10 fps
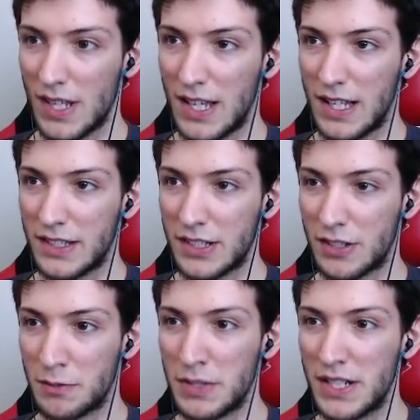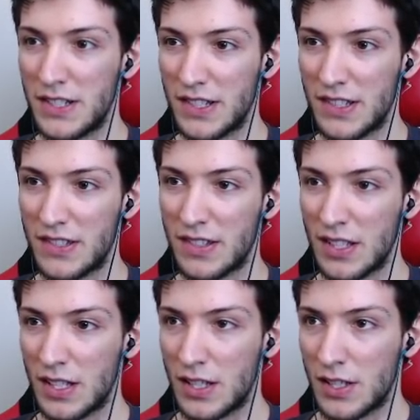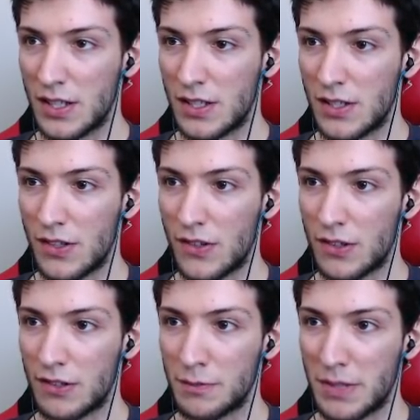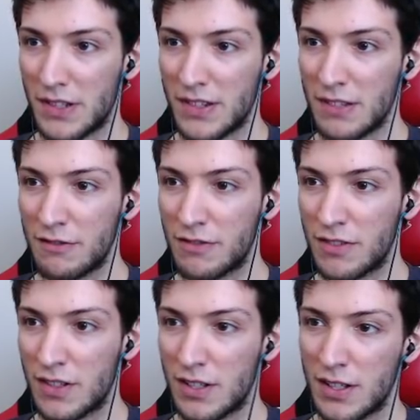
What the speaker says: and her abilities. So on passive,